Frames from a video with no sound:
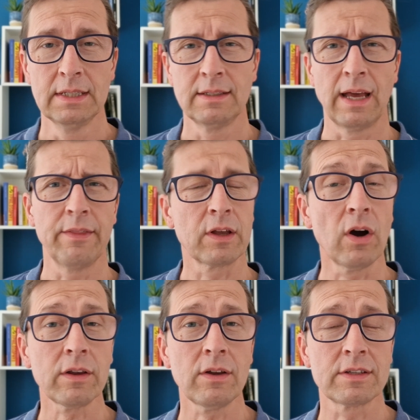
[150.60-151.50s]
Now, the
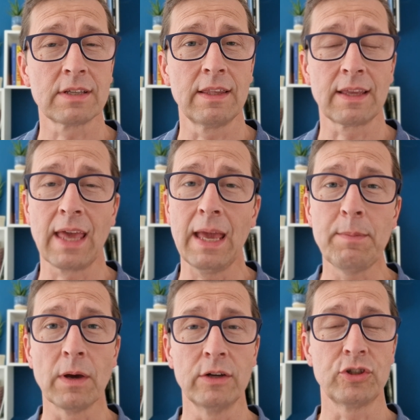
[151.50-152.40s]
guidelines say that
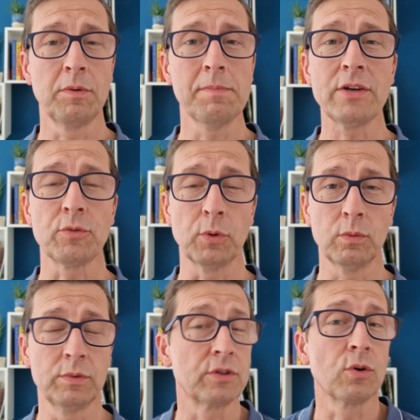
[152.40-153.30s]
KPIs should be measurable,
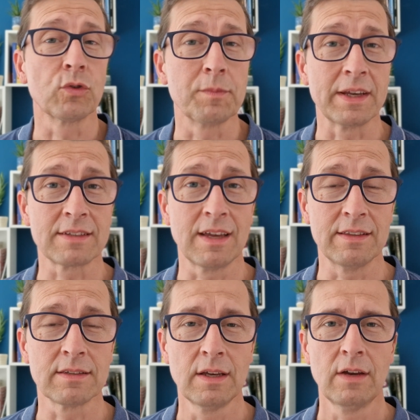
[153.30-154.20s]
which of course makes
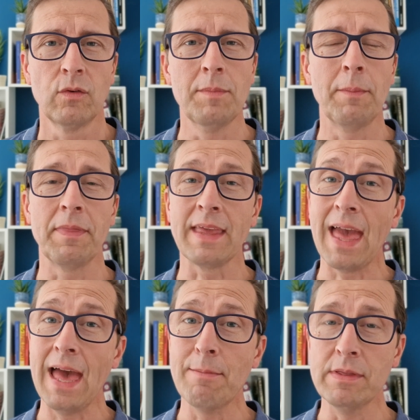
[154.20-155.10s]
sense. Remember the
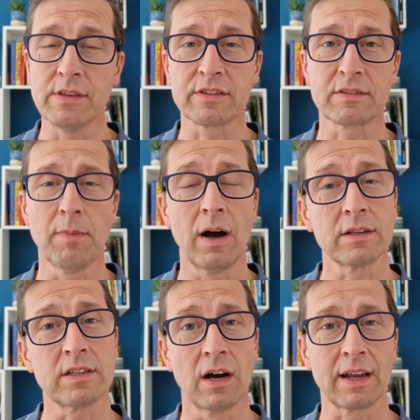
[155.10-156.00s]
M in the SMART
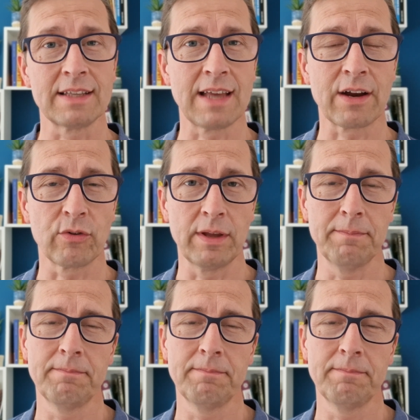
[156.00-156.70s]
targets acronym.